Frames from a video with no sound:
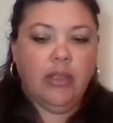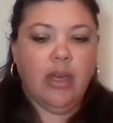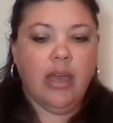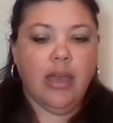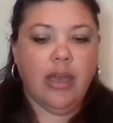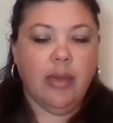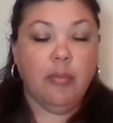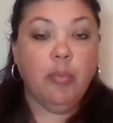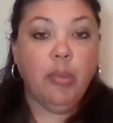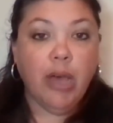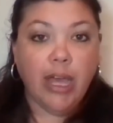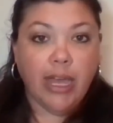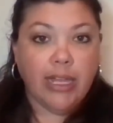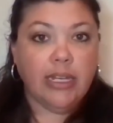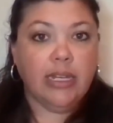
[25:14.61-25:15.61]
Uh,
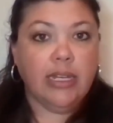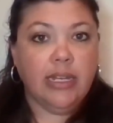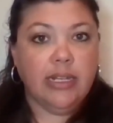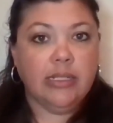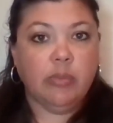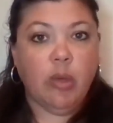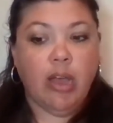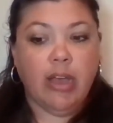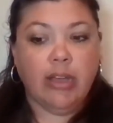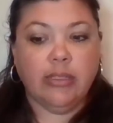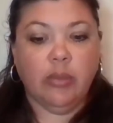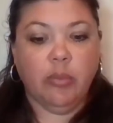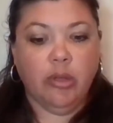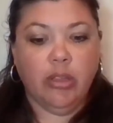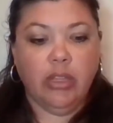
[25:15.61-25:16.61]
but it is
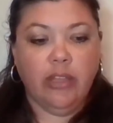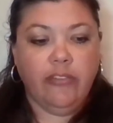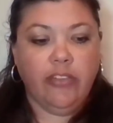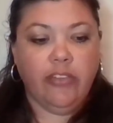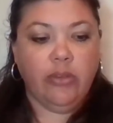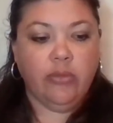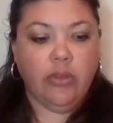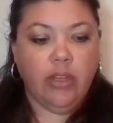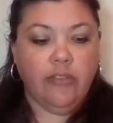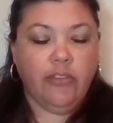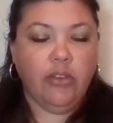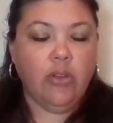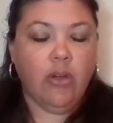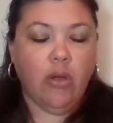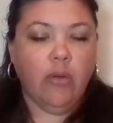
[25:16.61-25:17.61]
possible if you, if you
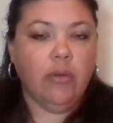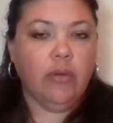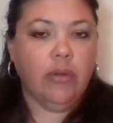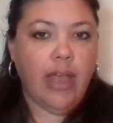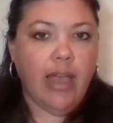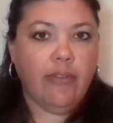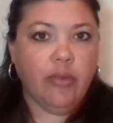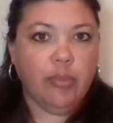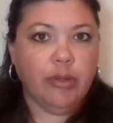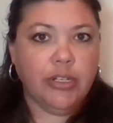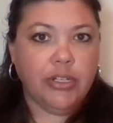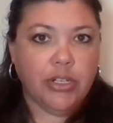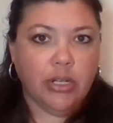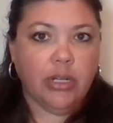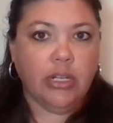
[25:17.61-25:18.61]
don't have a
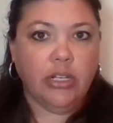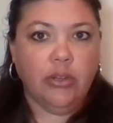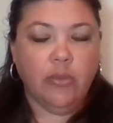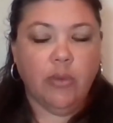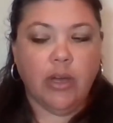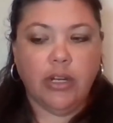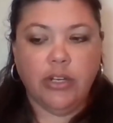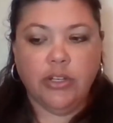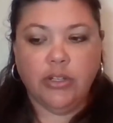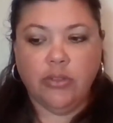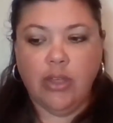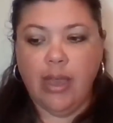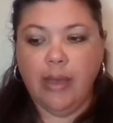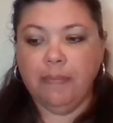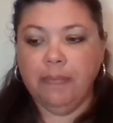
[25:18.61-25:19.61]
printer and you want to do
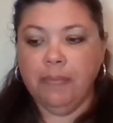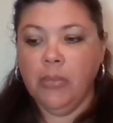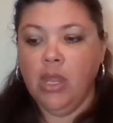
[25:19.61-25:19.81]
that.